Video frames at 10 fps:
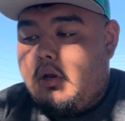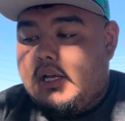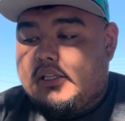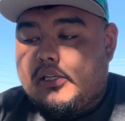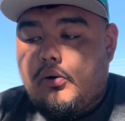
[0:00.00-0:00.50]

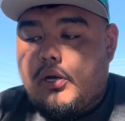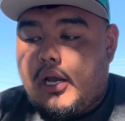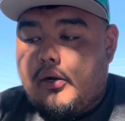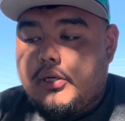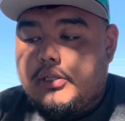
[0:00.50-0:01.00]
It's zero
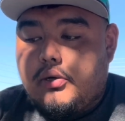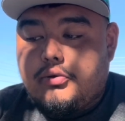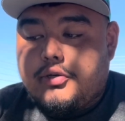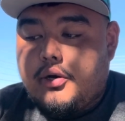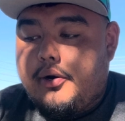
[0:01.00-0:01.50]
calories, zero
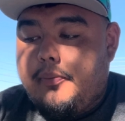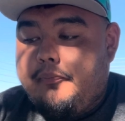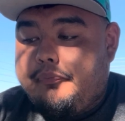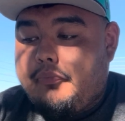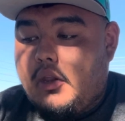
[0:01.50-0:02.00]
sugar.
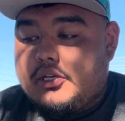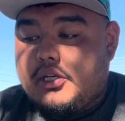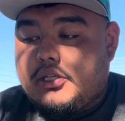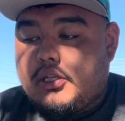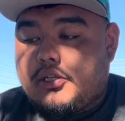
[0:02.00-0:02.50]
It's
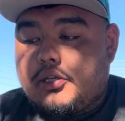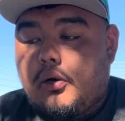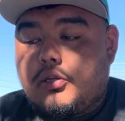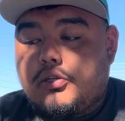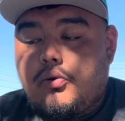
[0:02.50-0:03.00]
just the
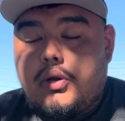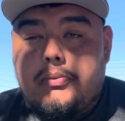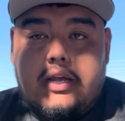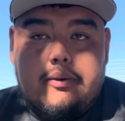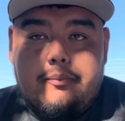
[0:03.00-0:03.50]
salt, the sodium
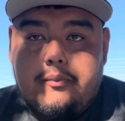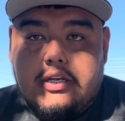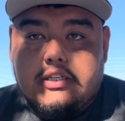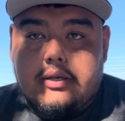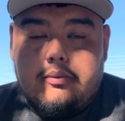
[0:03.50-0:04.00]
that
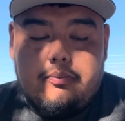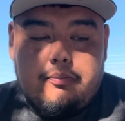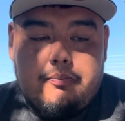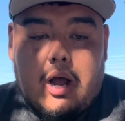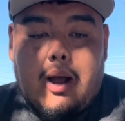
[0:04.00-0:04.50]
makes it
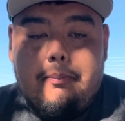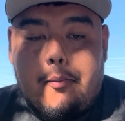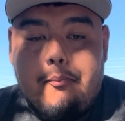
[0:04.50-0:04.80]
pop.